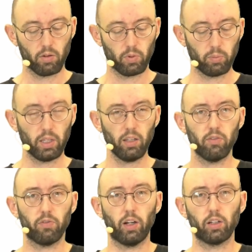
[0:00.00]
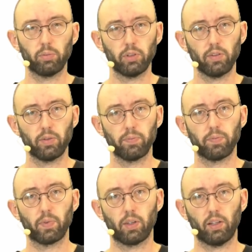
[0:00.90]
We mean variables
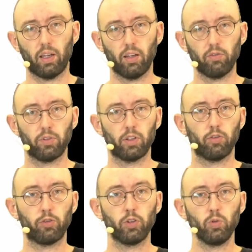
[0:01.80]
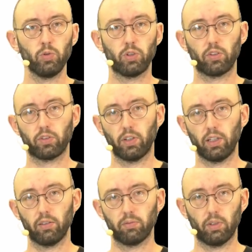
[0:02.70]
that have a few
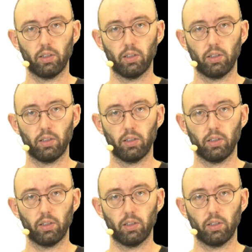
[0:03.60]
discrete